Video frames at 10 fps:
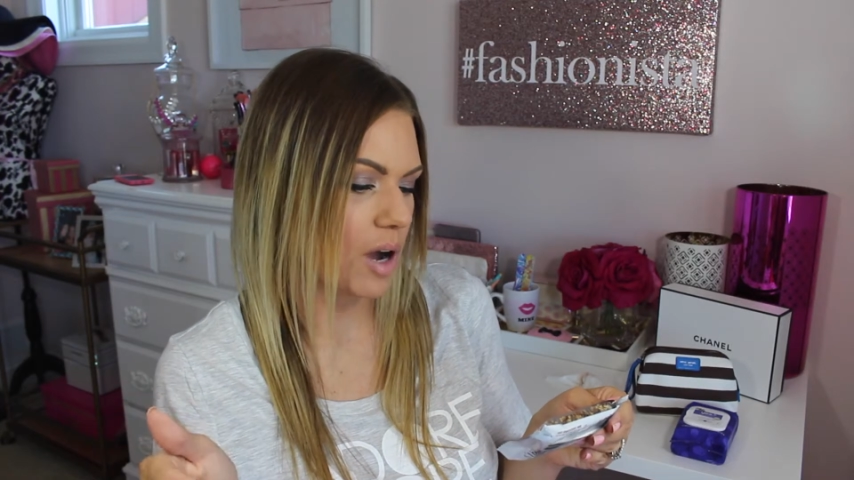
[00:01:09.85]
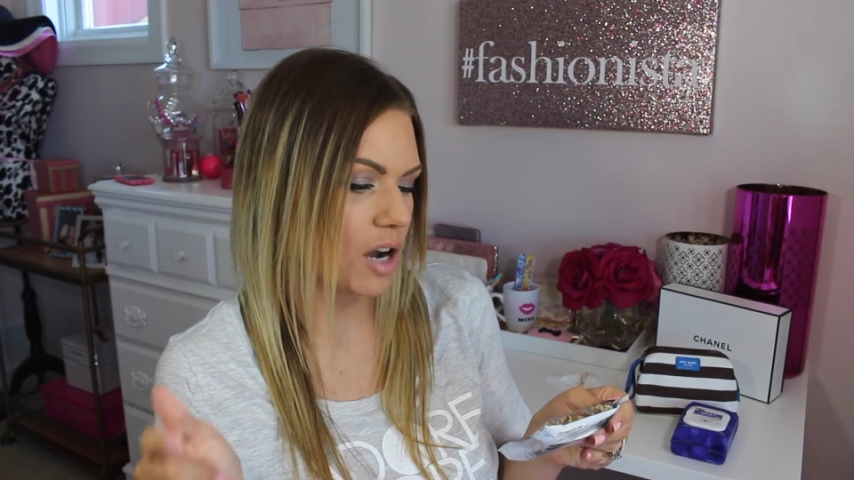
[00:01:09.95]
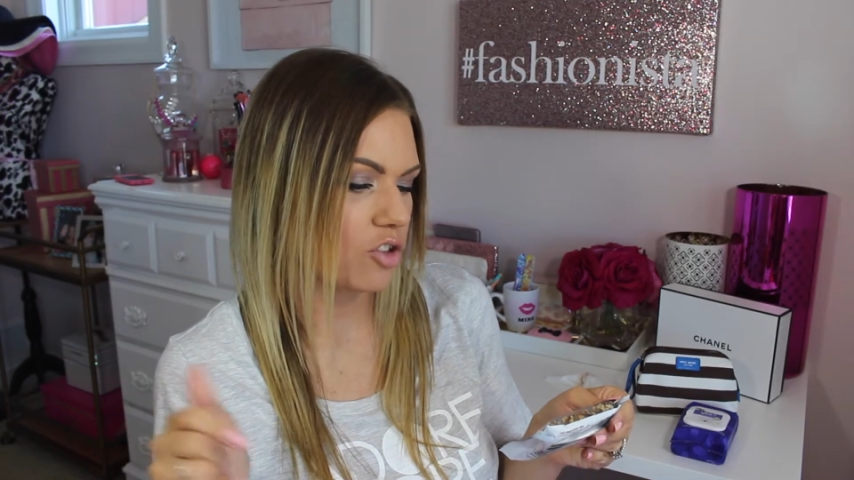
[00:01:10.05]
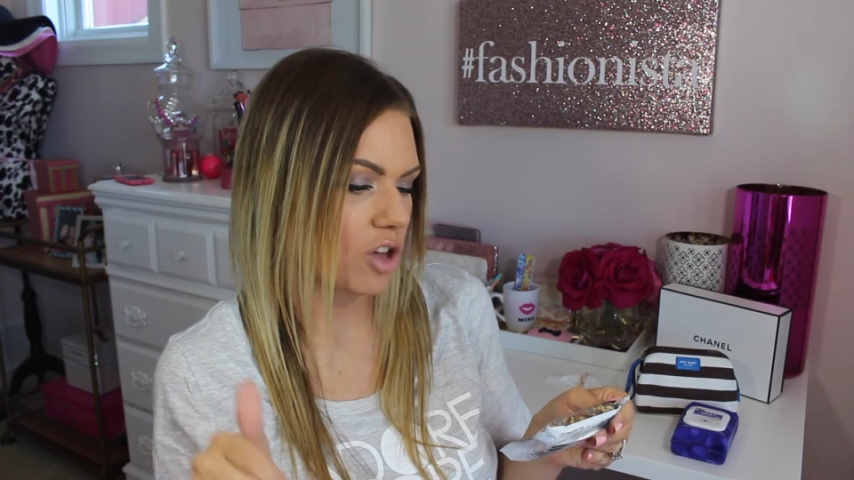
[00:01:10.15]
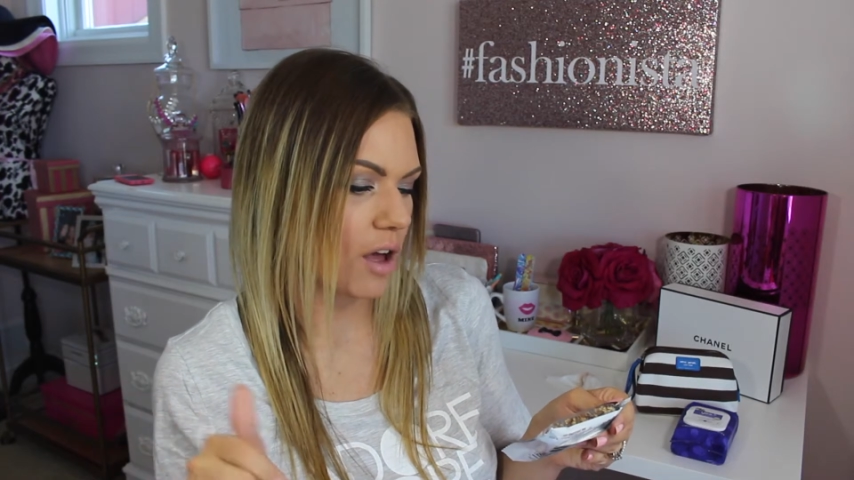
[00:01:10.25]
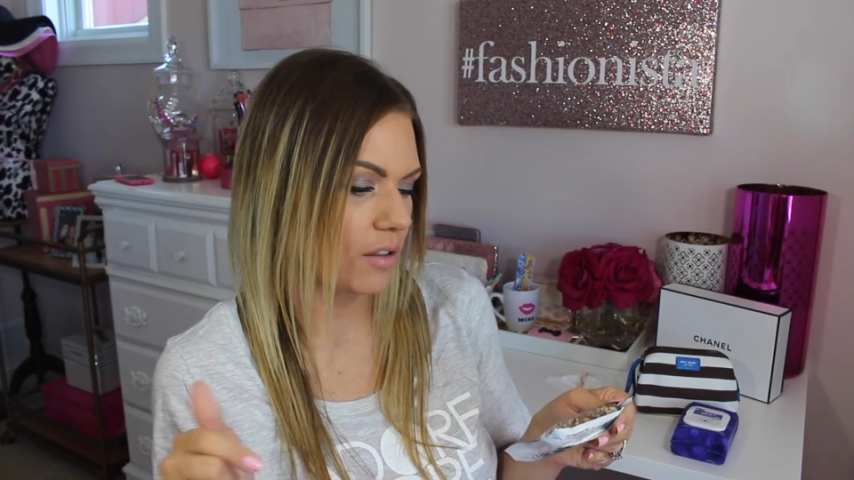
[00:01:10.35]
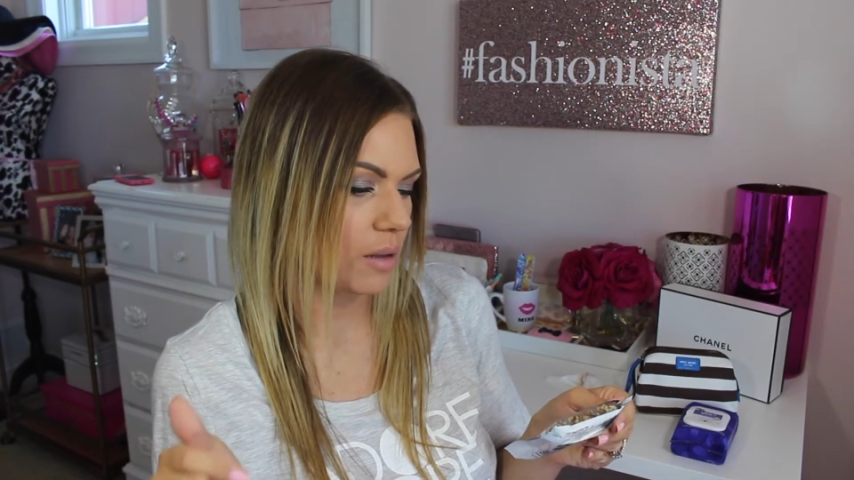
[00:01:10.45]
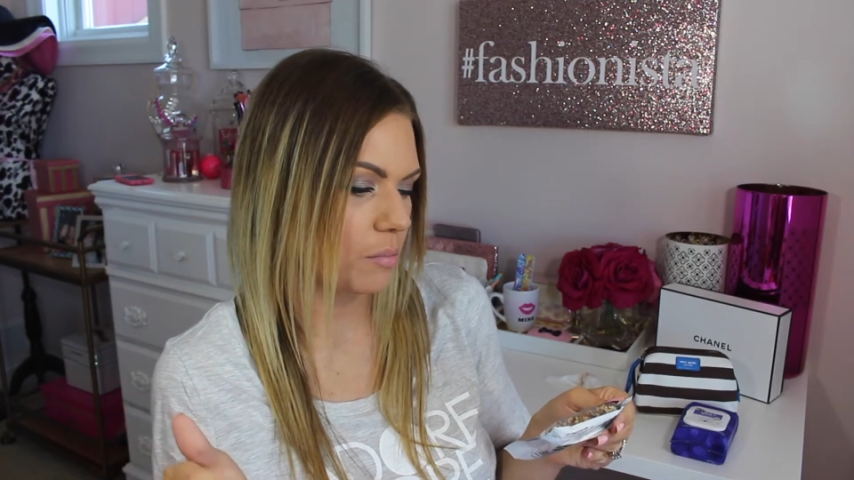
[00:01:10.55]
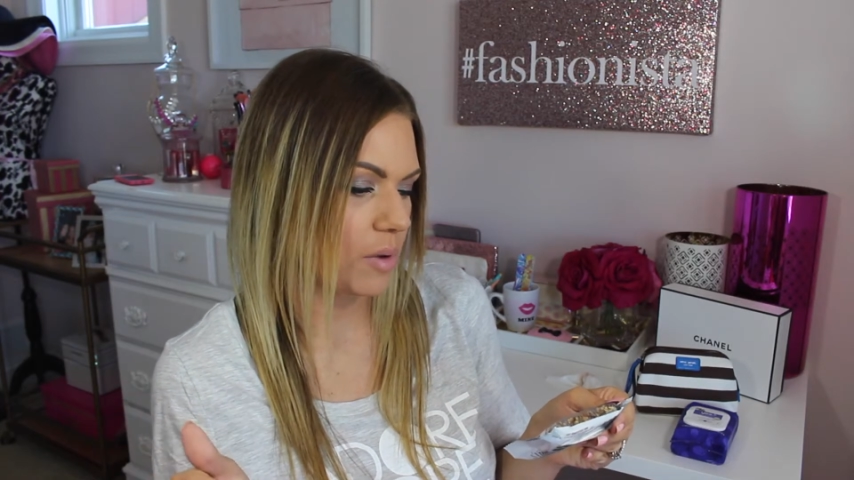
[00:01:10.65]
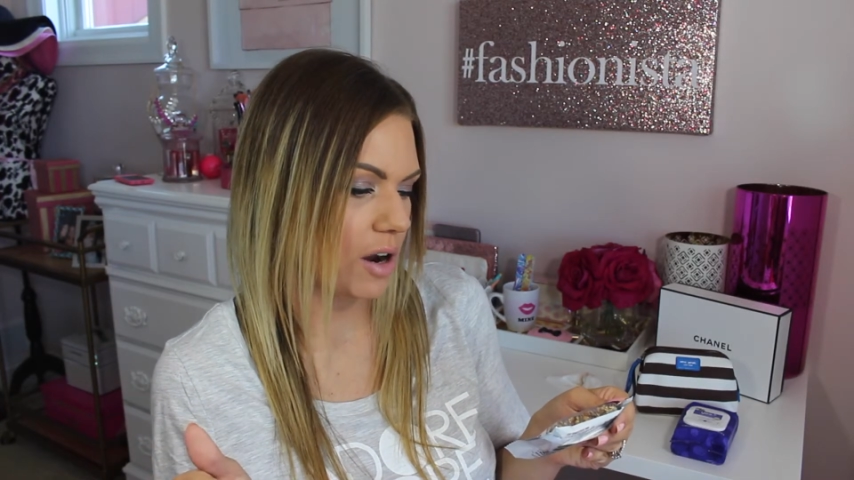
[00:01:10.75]
bar
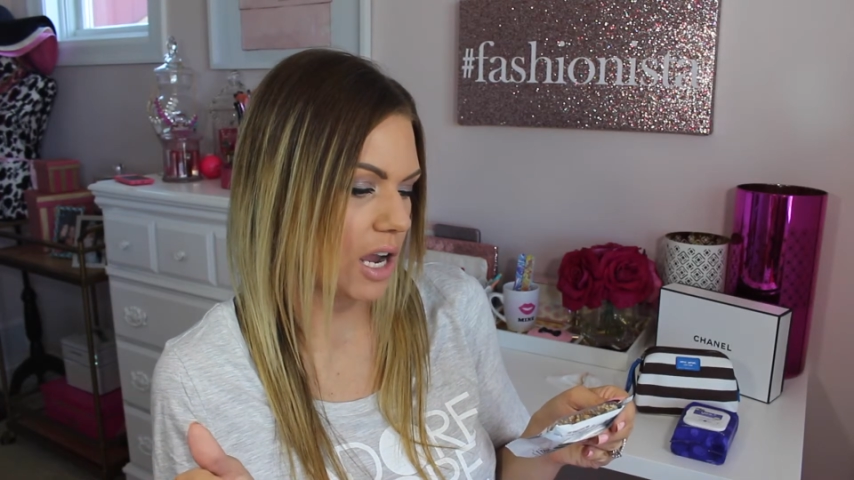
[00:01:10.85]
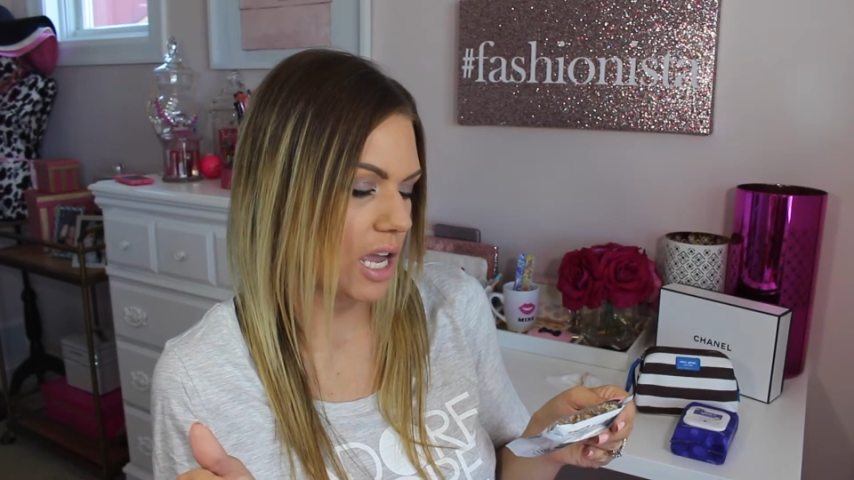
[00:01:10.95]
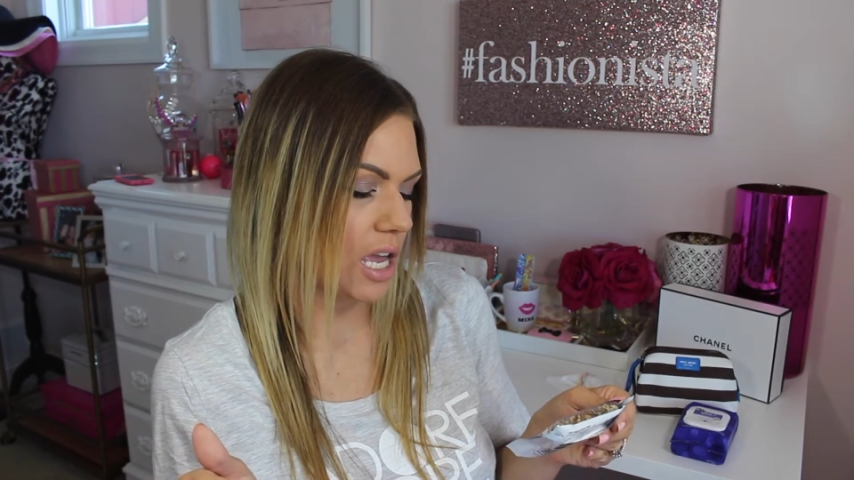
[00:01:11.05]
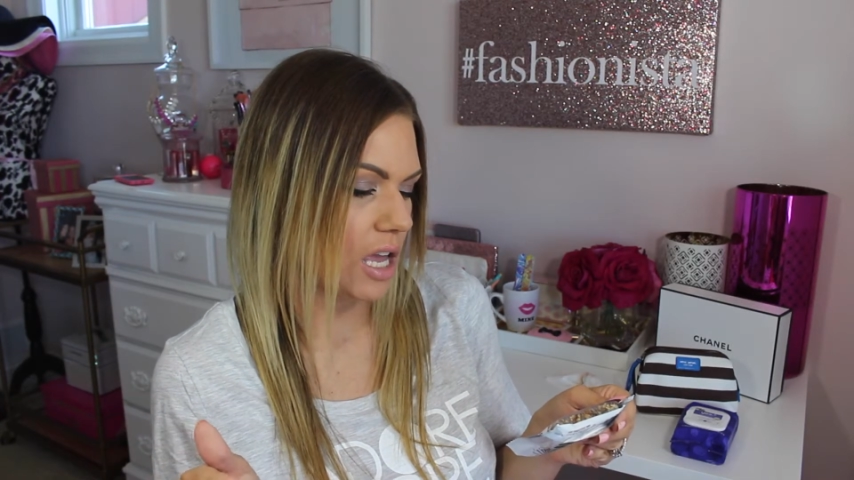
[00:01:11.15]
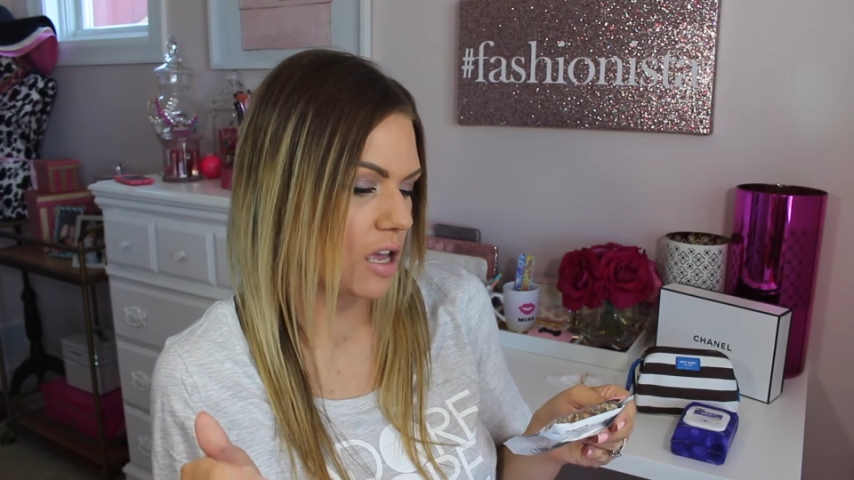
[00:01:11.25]
chocolate berry.